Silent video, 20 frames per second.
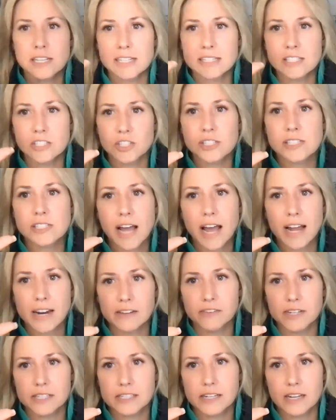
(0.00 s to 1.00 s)
it's just kind
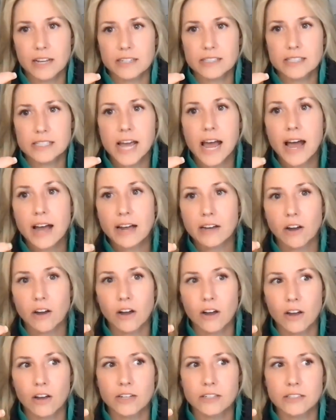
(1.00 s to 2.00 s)
of a tack
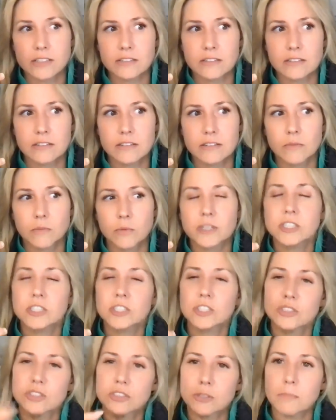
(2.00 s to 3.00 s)
on, which
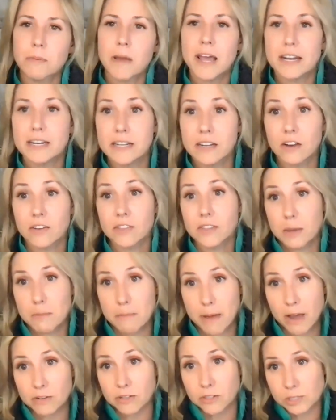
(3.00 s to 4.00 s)
depending on the
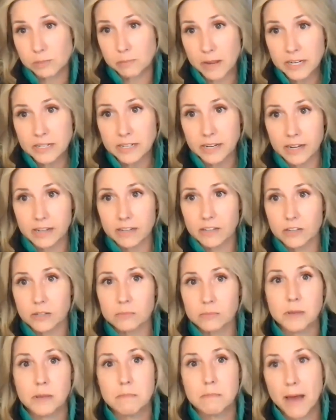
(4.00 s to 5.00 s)
amount you're spending could be